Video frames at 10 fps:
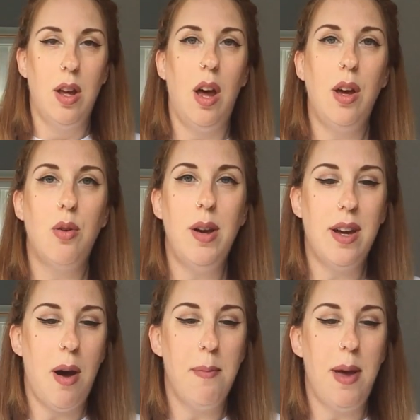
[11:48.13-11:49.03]
A quick
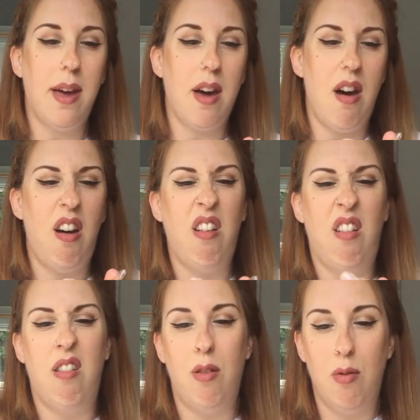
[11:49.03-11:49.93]
unpicker.
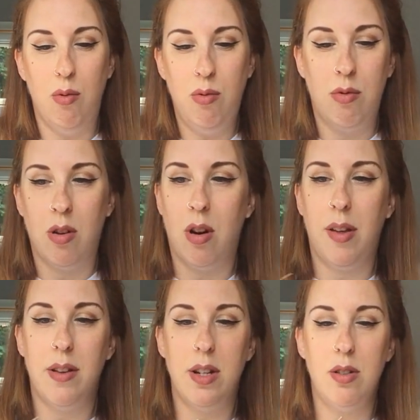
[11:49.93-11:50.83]
Oh, can't
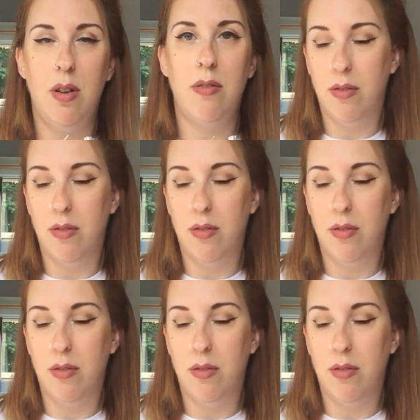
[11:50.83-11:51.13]
get the lid off.